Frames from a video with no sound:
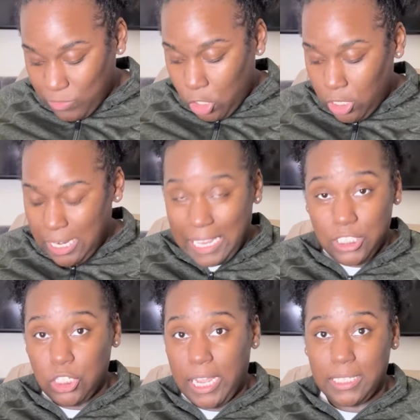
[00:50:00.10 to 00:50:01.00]
All I
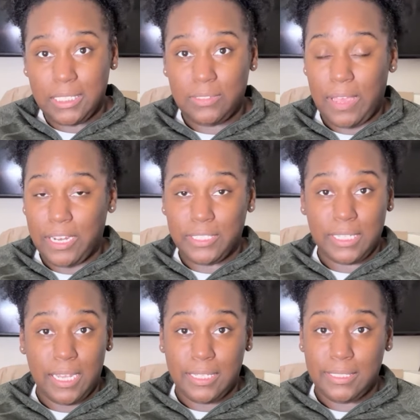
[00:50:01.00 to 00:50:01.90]
attract is fire
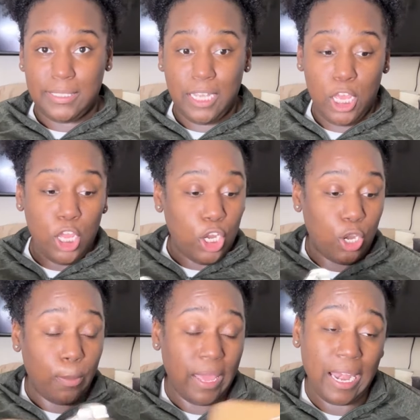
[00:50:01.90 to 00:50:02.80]
signs,
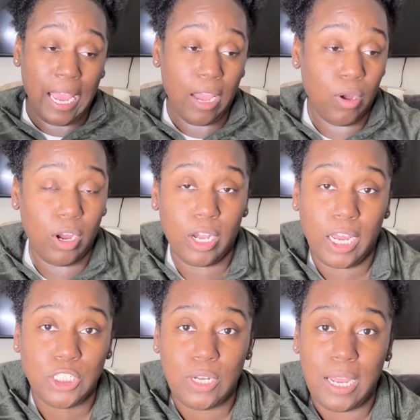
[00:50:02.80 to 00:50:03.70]
no matter how hard I
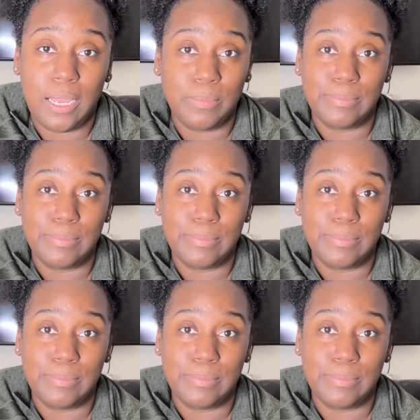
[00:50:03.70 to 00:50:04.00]
try.